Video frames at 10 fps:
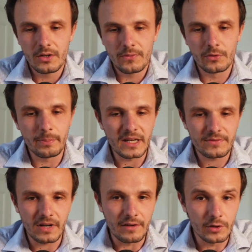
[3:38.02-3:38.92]
for the
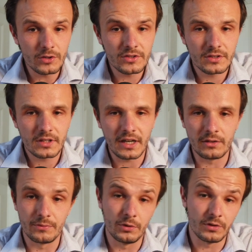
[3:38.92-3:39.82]
past 5 years
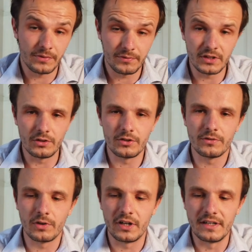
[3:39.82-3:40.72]
and the fruit of 15 years
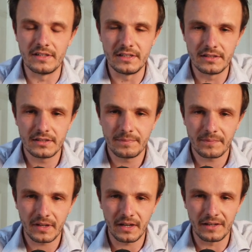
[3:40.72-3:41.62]
of R&D.
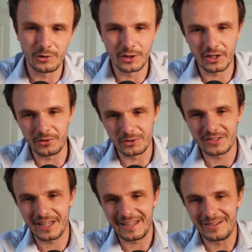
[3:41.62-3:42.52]
And you're going to
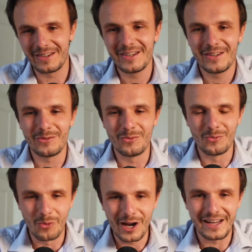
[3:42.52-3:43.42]
understand
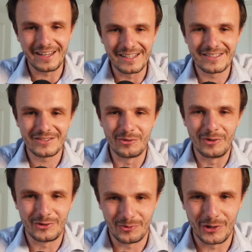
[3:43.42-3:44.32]
why it's so
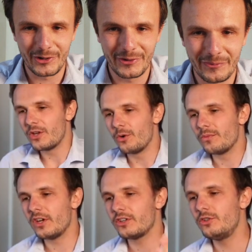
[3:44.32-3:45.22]
much work. So
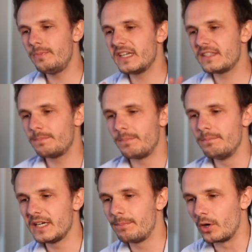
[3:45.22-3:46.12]
there are two
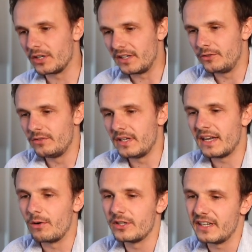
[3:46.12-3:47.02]
big parts in
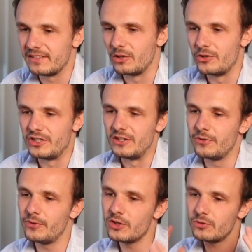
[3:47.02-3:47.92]
our technology. The
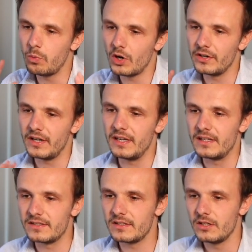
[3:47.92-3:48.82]
first one
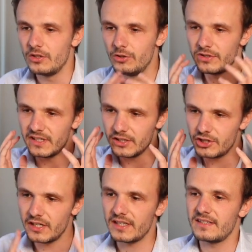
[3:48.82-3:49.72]
is using
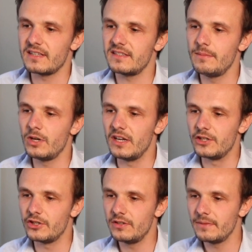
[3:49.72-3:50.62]
GNSS
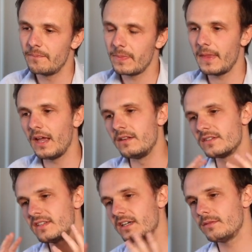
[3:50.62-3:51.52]
simulation. And the
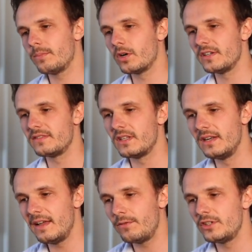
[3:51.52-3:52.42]
second part is
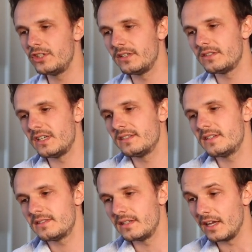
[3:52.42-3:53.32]
leveraging the
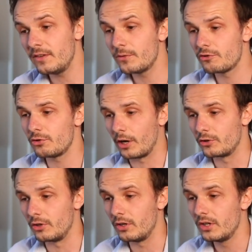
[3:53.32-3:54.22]
existing
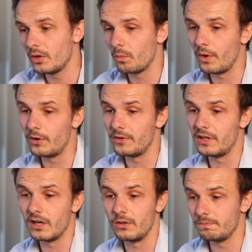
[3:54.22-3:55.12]
infrastructure, whether they
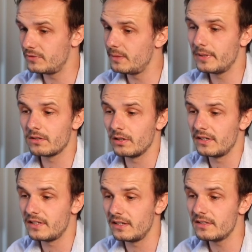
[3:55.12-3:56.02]
are typical
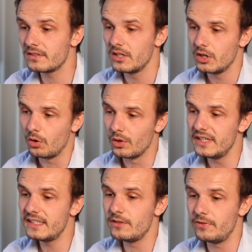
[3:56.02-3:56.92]
antennas or
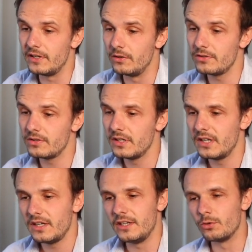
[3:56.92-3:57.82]
leaky feeders,
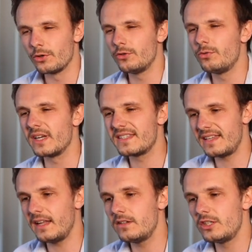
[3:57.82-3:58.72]
in order to
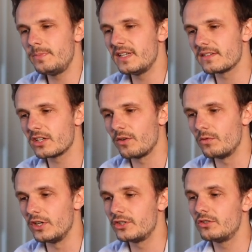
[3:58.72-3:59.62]
extend GPS
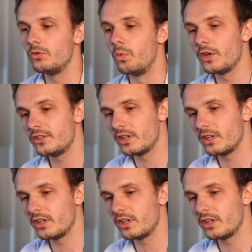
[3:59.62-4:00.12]
coverage to road